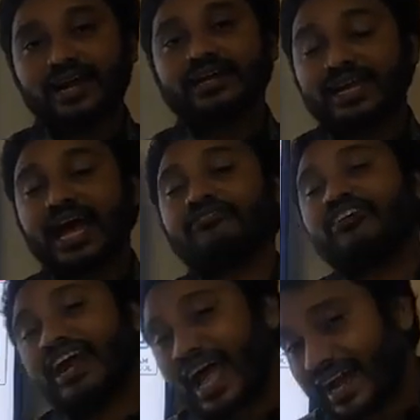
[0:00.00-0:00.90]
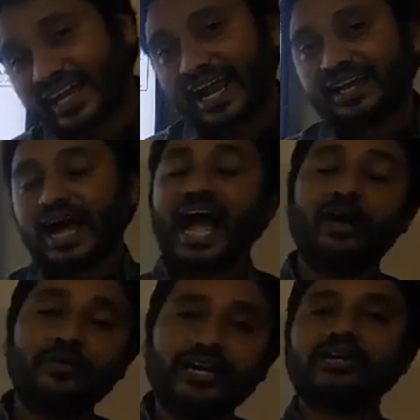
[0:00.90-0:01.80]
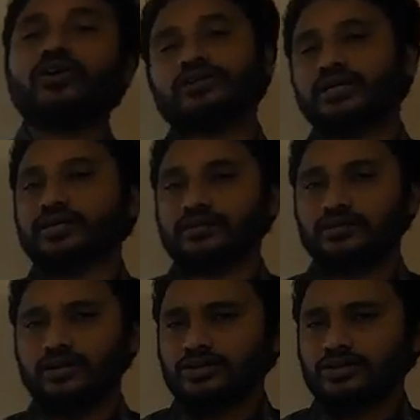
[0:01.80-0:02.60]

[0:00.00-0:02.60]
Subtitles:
never again I will go there.